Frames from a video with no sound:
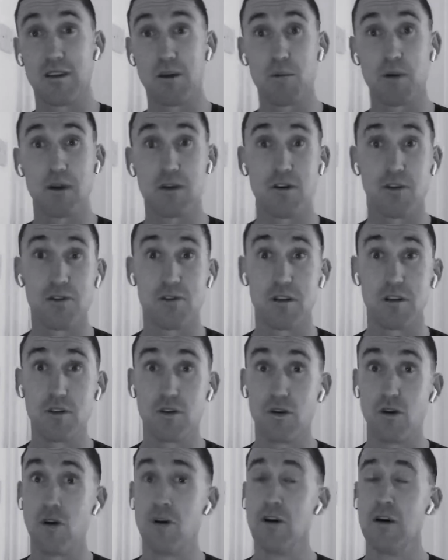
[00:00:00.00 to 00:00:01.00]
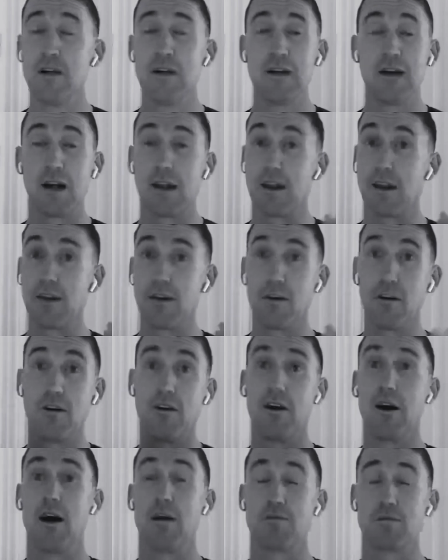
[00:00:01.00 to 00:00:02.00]
They pay €30 and then
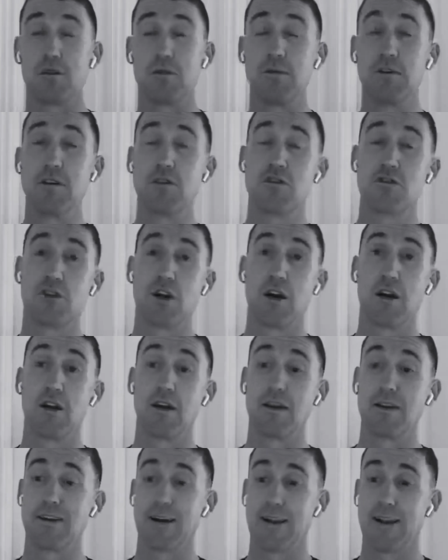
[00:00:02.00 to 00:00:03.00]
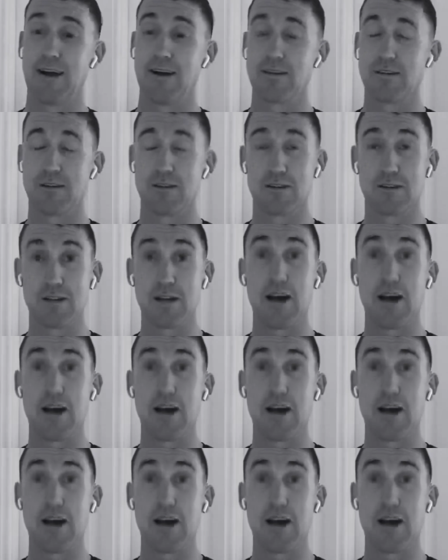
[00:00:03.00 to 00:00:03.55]
they're absolutely straight into classes.